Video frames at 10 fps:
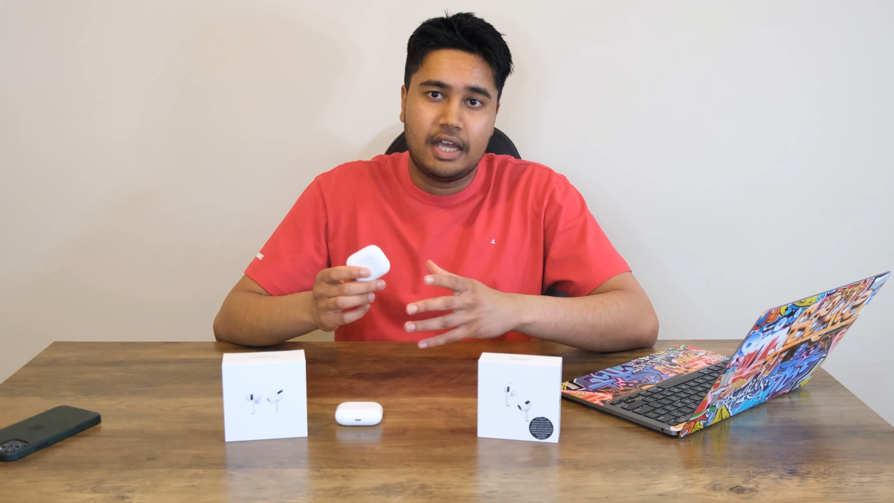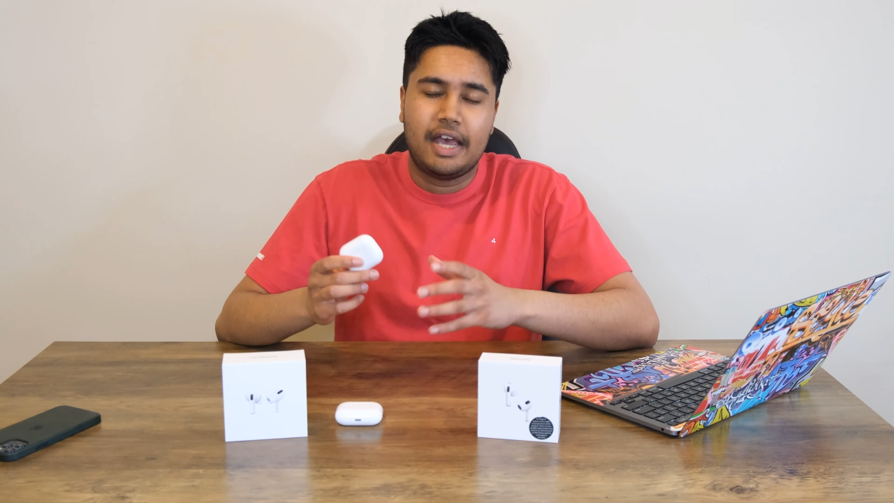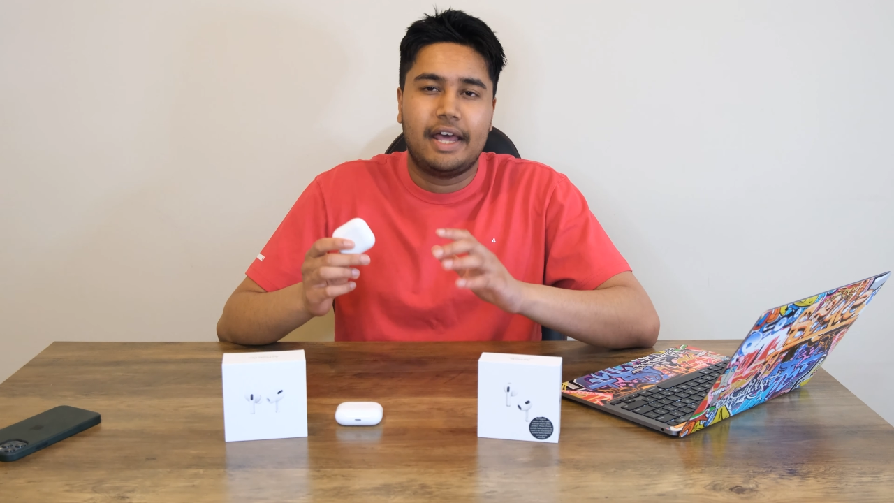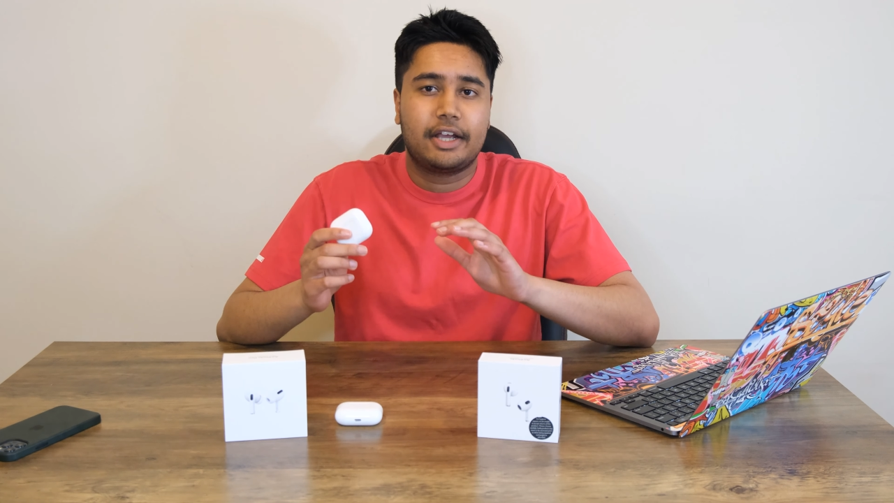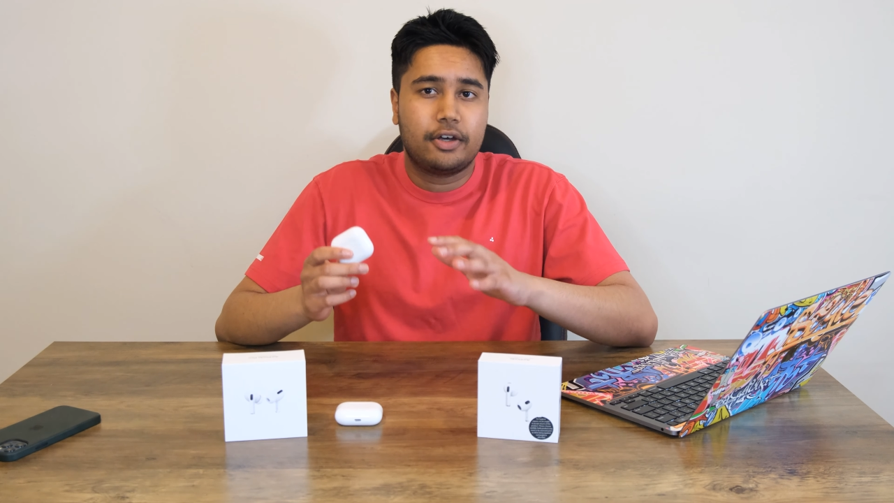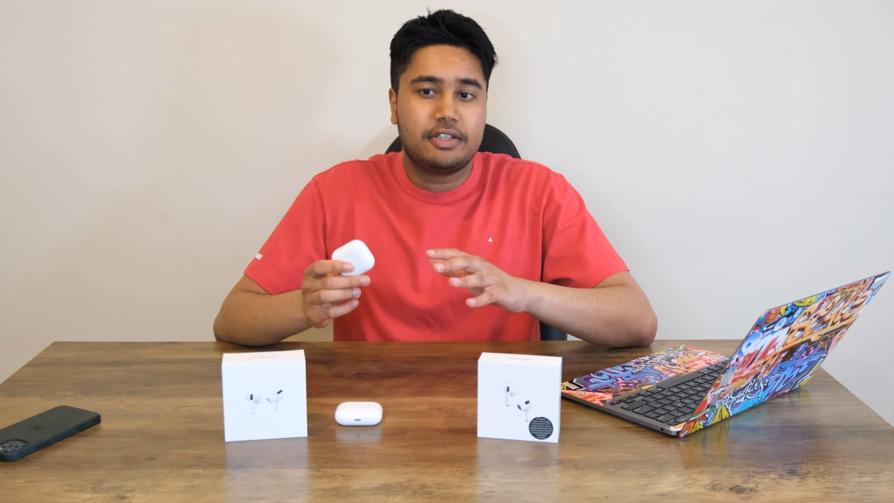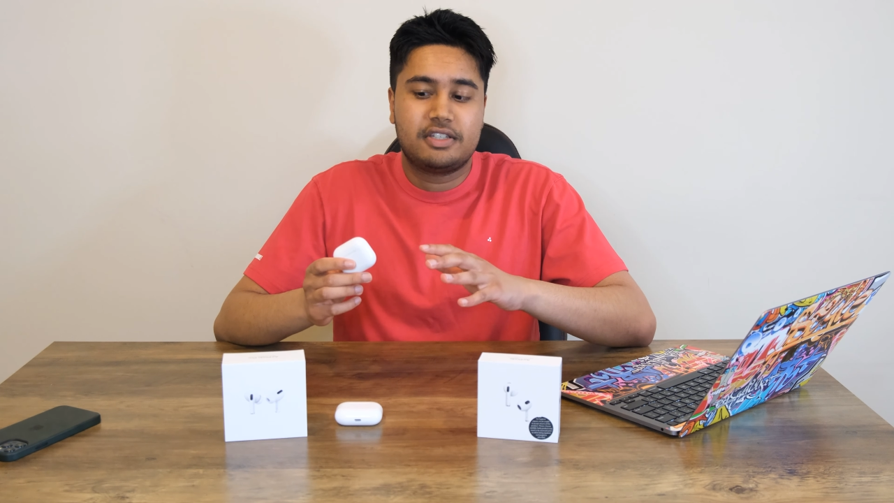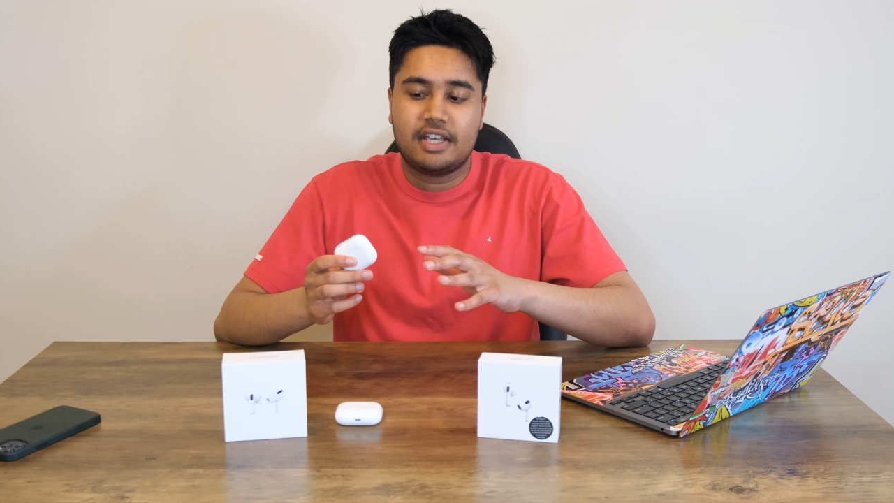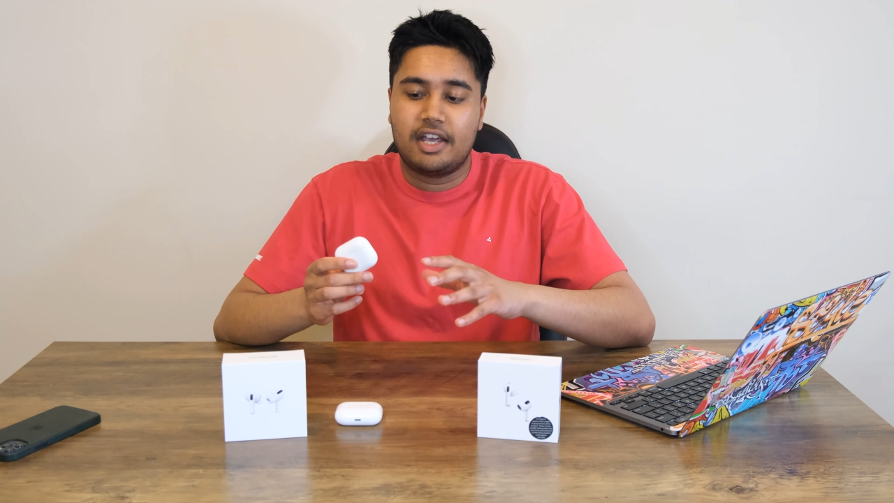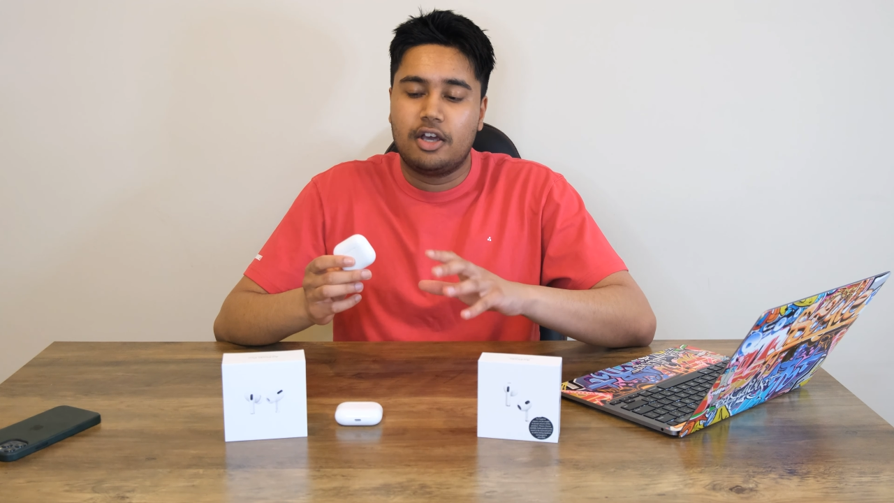And I gotta
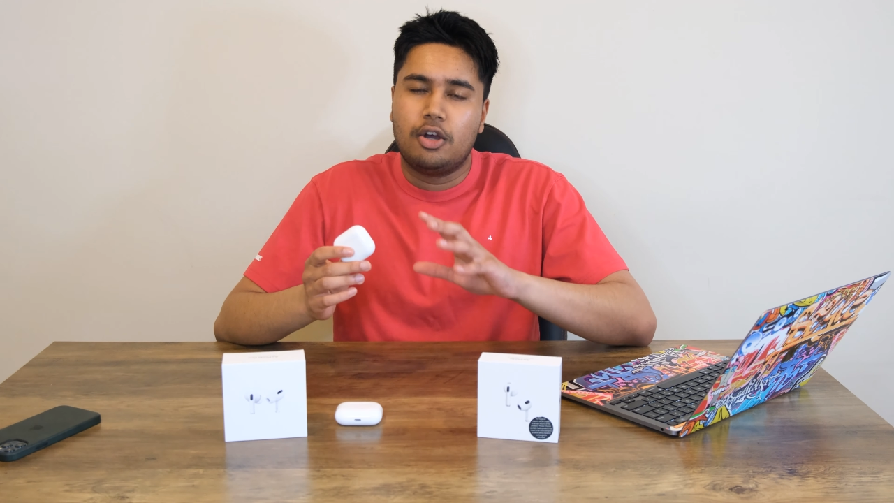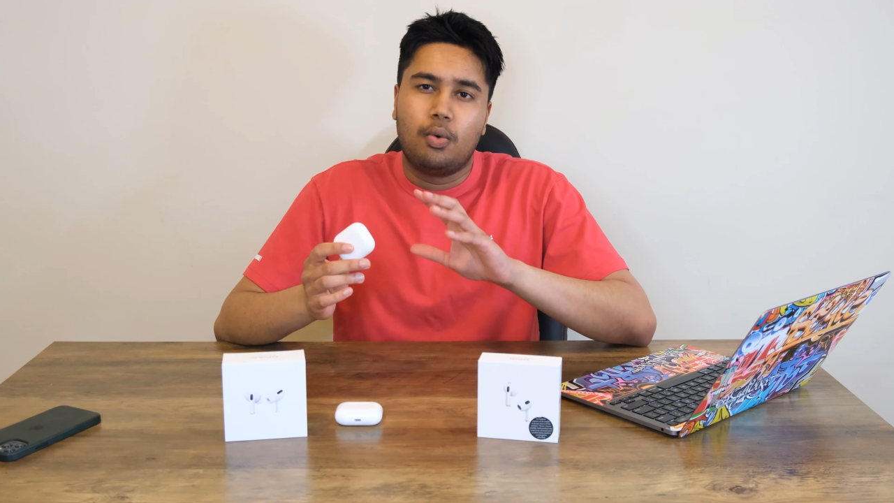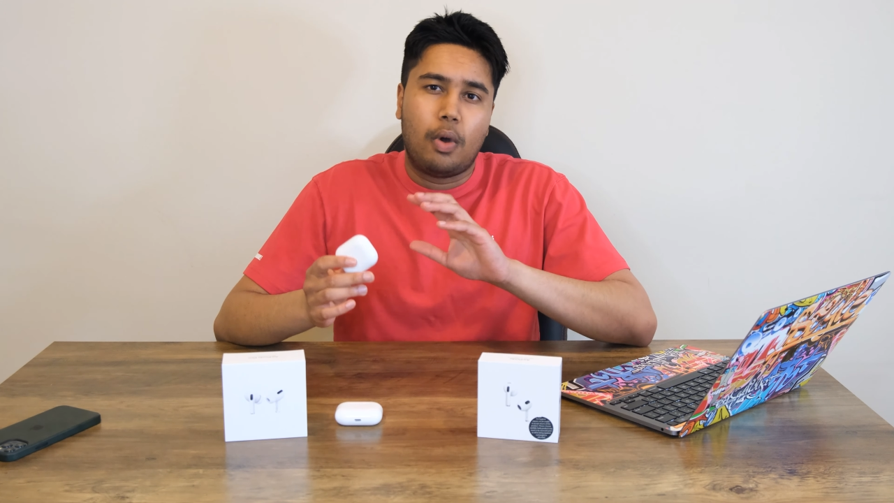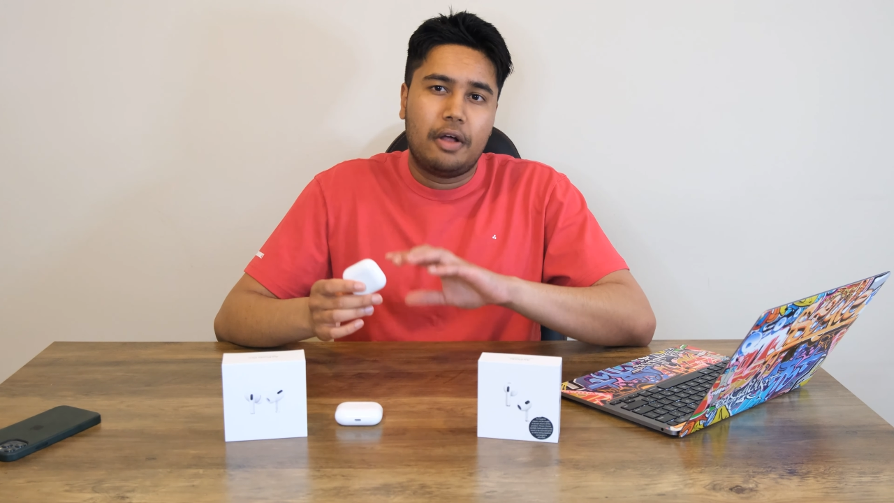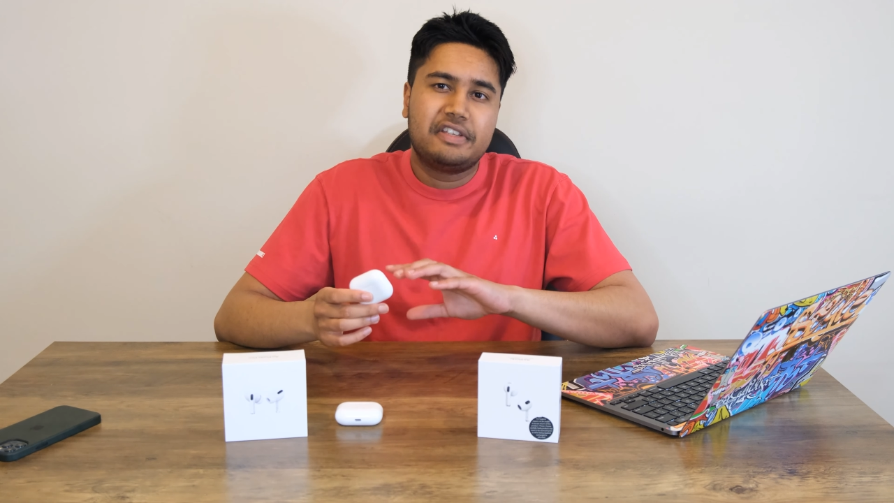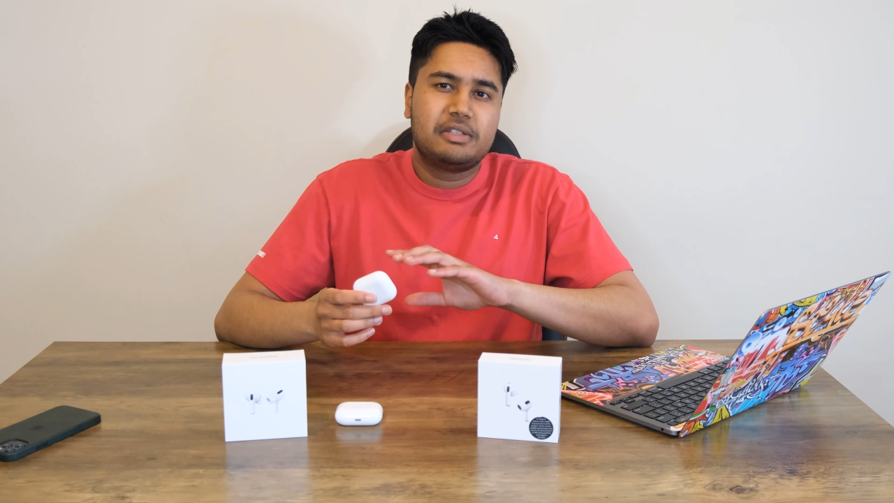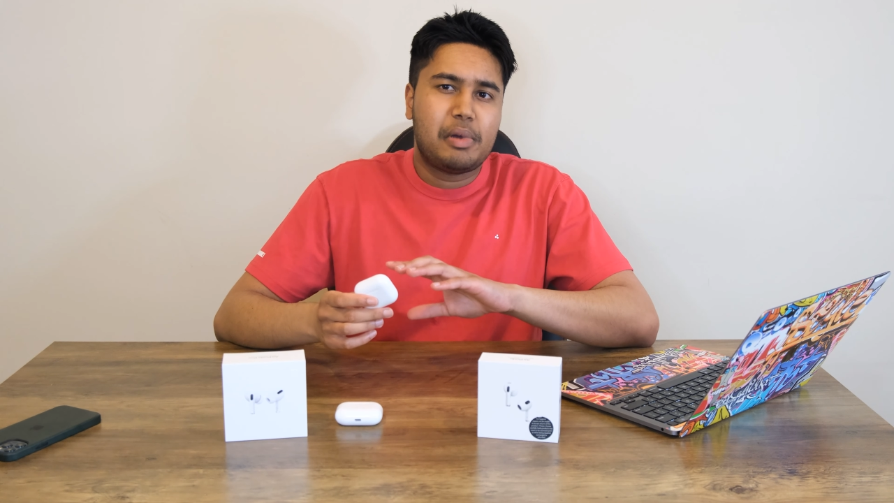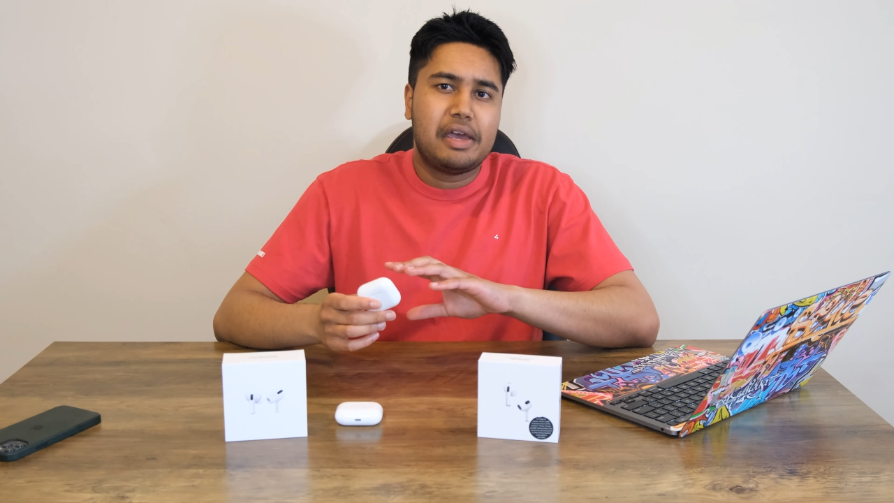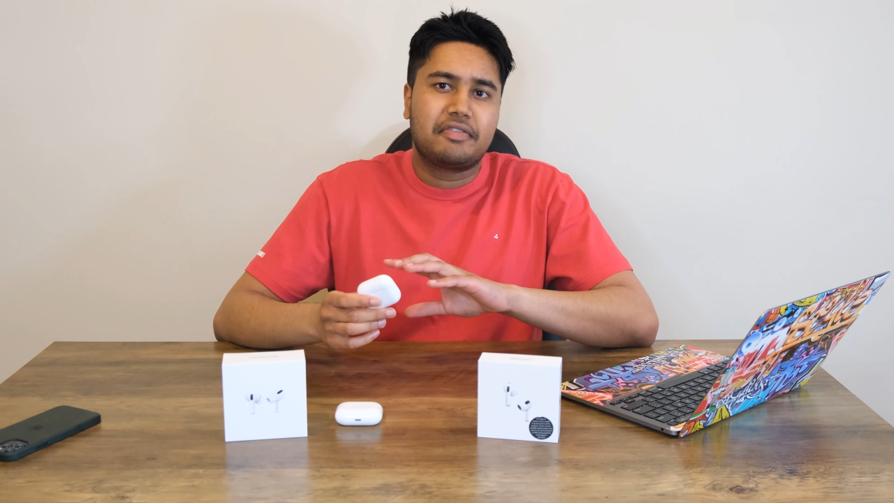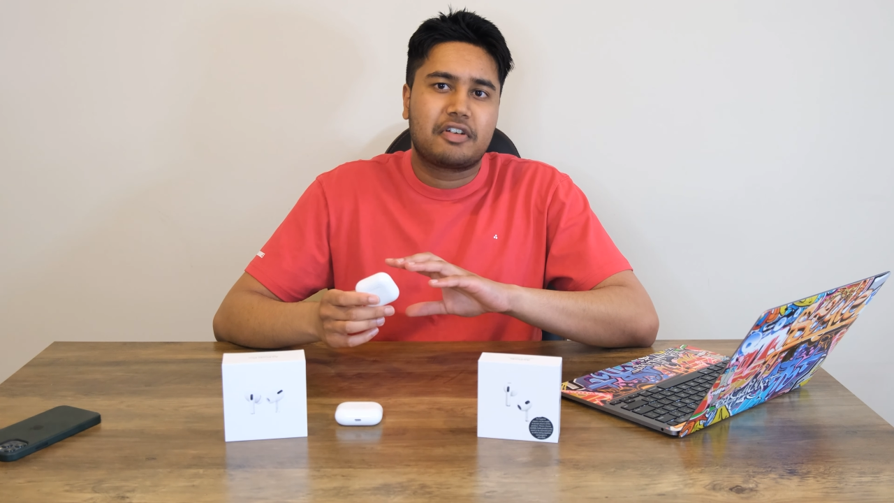say, while these may
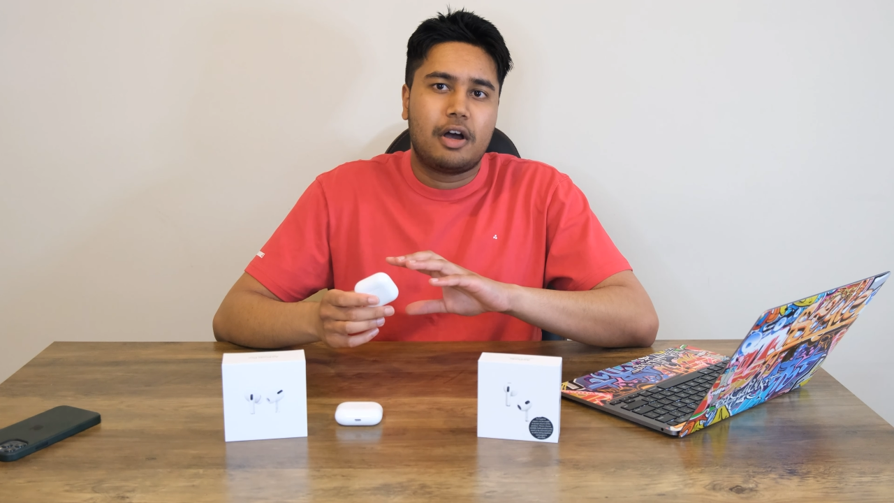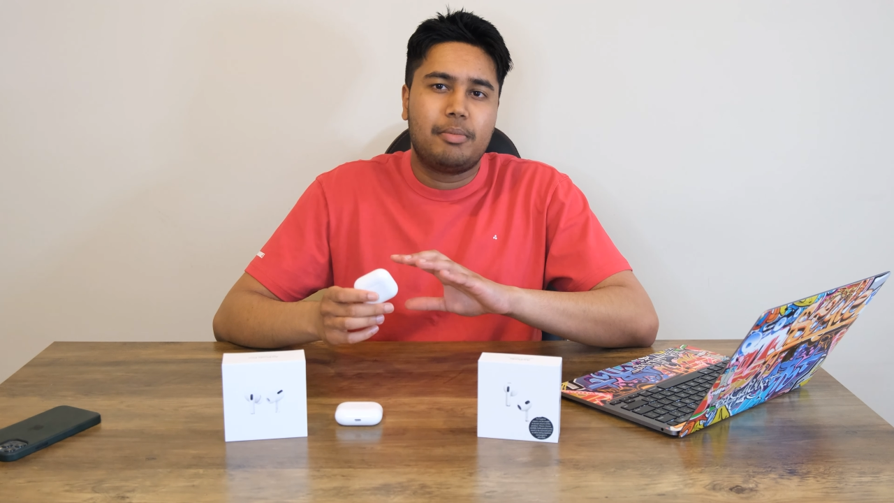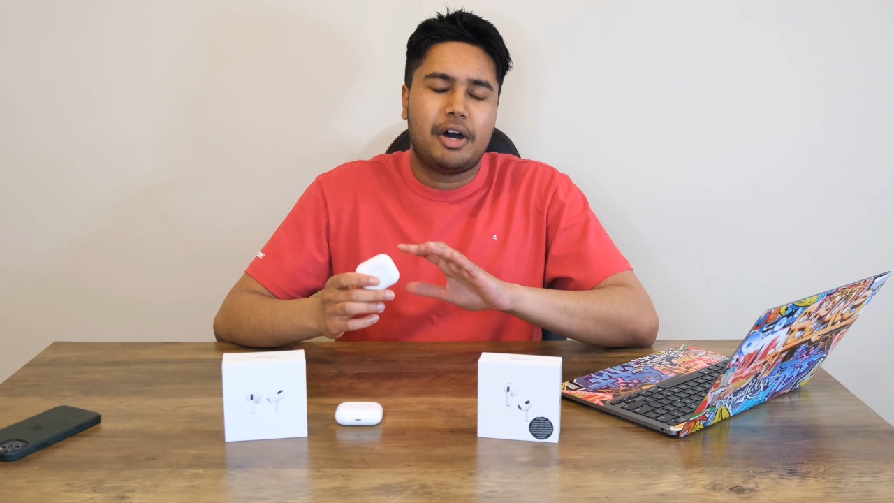have come